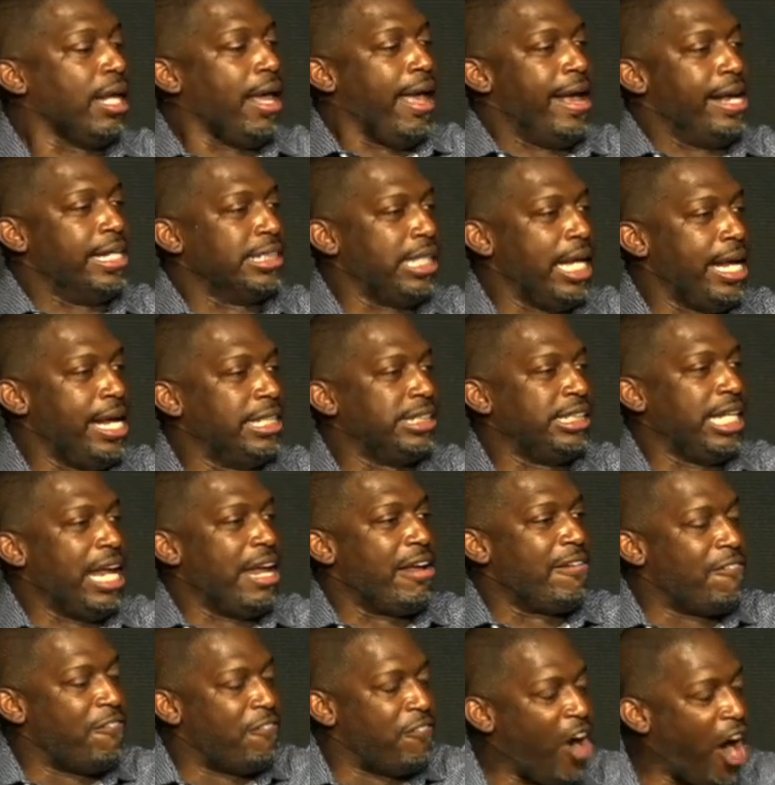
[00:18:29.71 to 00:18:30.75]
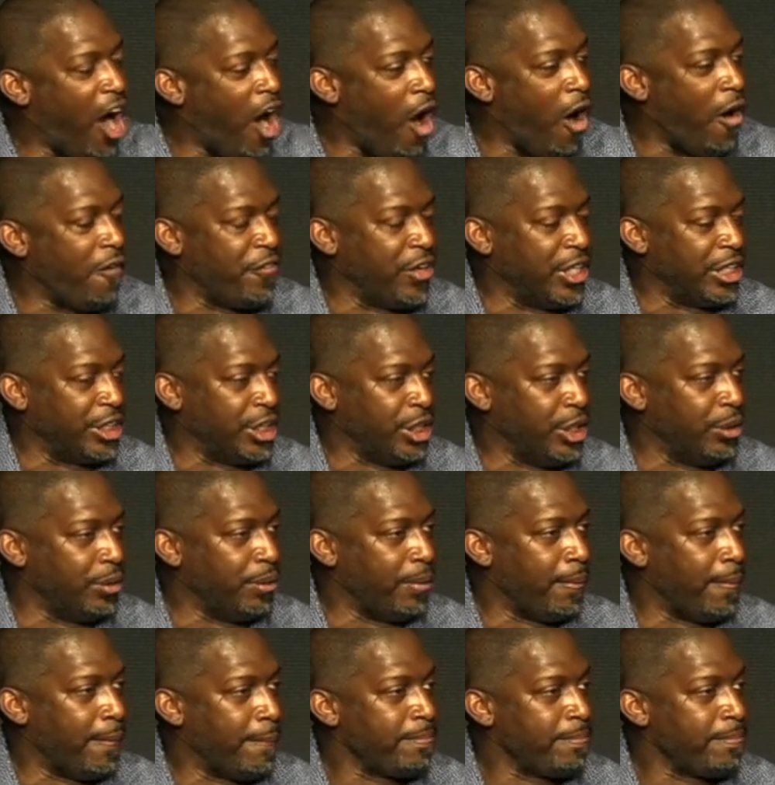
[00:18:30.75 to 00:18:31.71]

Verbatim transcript: is is evolving you.